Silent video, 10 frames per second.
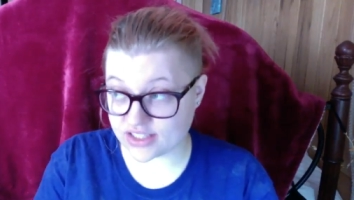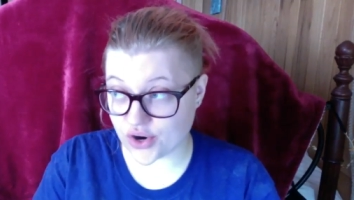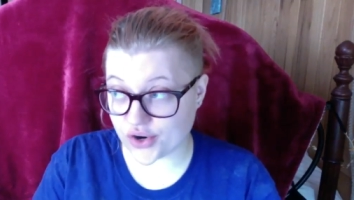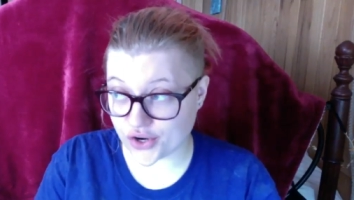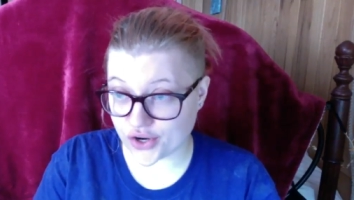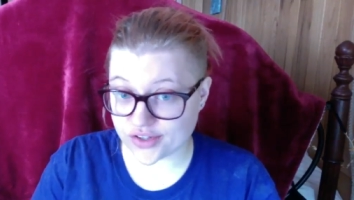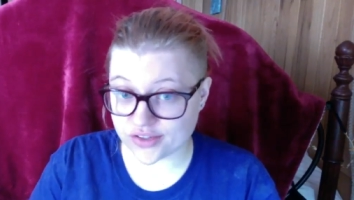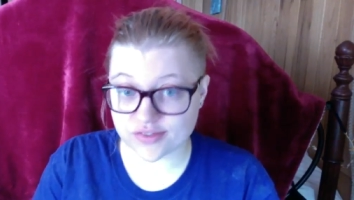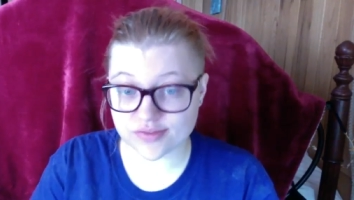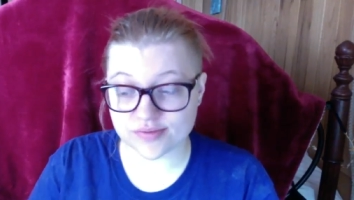darker.
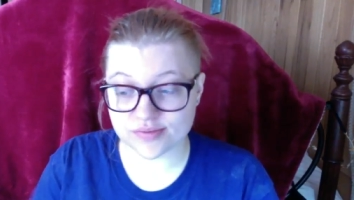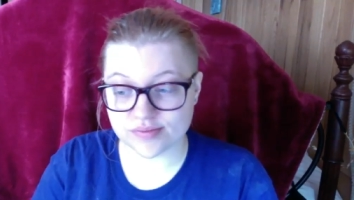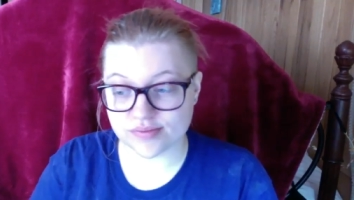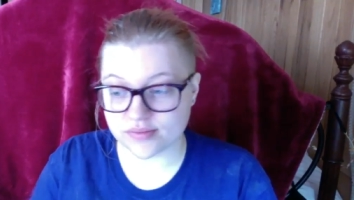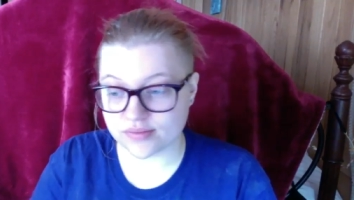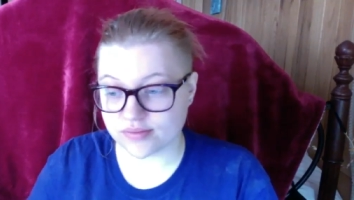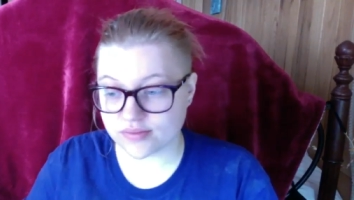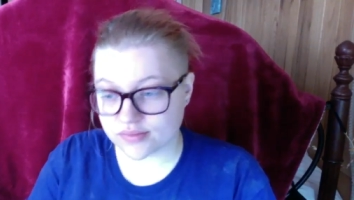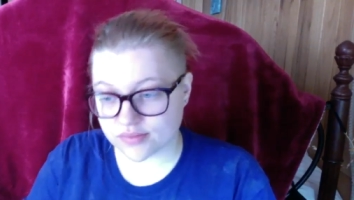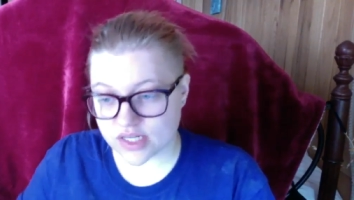
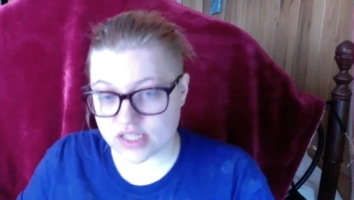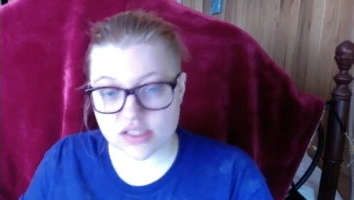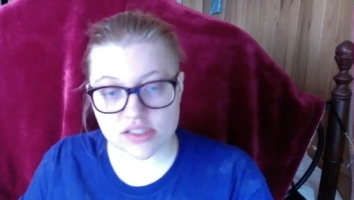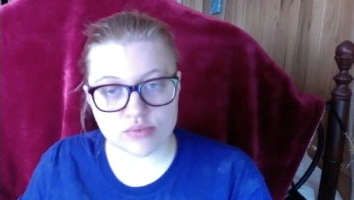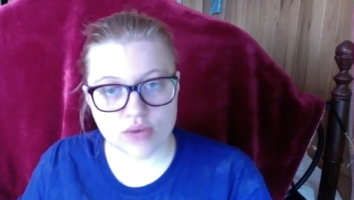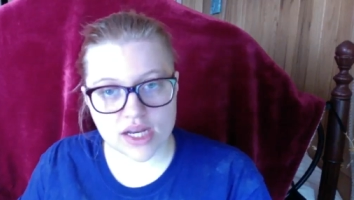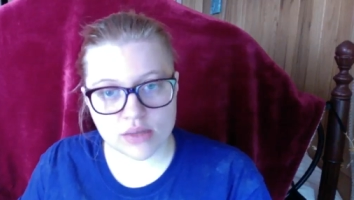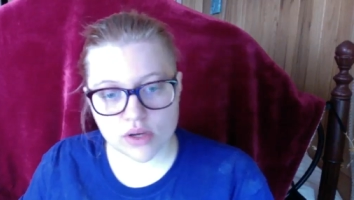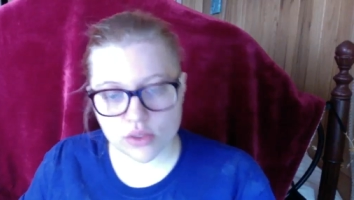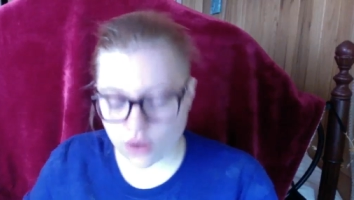Ninja, is it raining
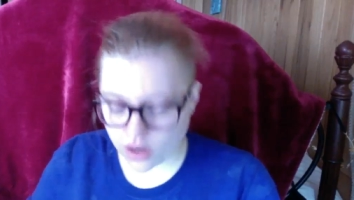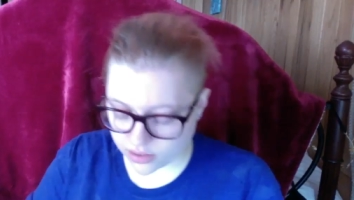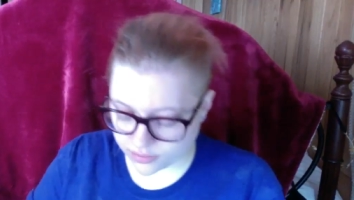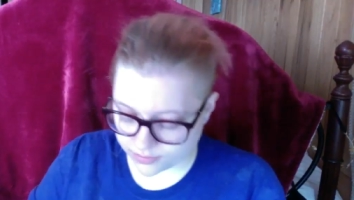where you are?